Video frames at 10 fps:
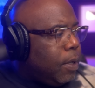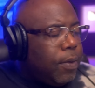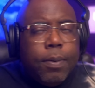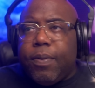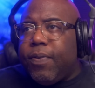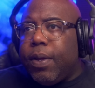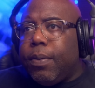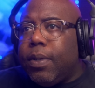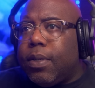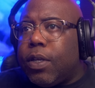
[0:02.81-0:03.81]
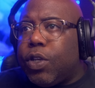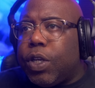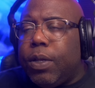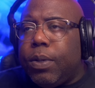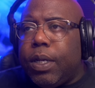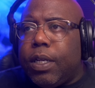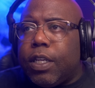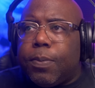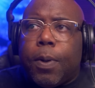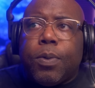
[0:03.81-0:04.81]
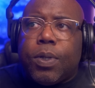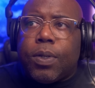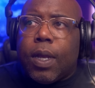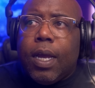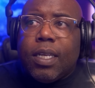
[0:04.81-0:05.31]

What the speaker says: Well, the name of the video is Shaquille O'Neal exposes